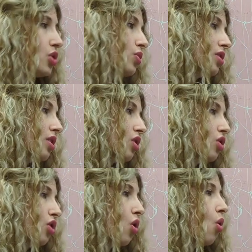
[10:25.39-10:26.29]
using
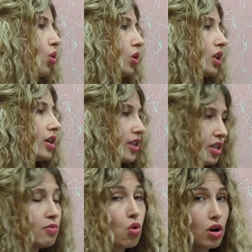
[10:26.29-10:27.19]
the whole
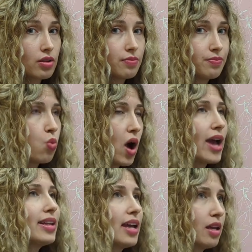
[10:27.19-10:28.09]
keyboard,
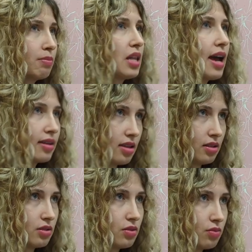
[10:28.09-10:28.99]
white and black
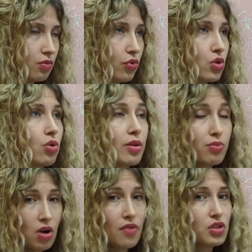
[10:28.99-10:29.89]
keys, for your
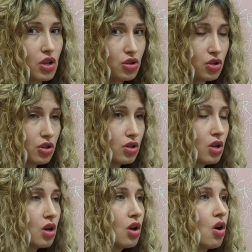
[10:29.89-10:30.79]
improvisation,
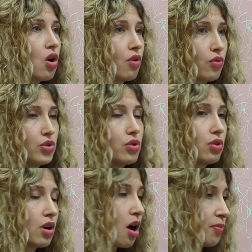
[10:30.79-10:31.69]
for
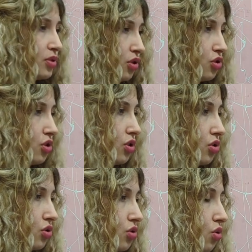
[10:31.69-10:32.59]
your
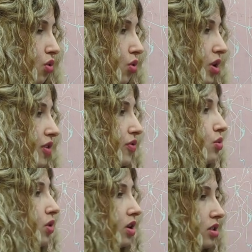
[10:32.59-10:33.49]
composition. So if
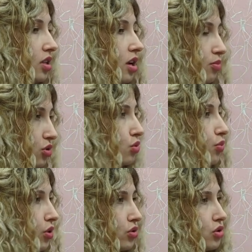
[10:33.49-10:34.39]
you are a type 2
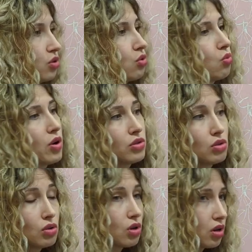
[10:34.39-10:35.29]
person who wants
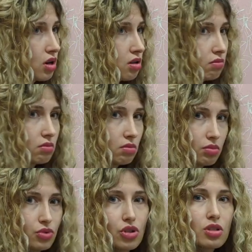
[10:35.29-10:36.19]
to learn
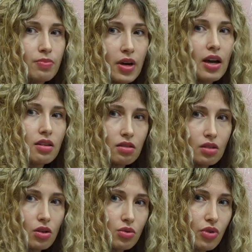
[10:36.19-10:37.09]
just by
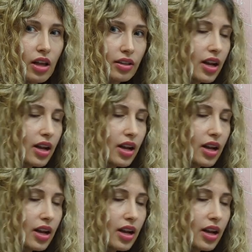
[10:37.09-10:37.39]
trial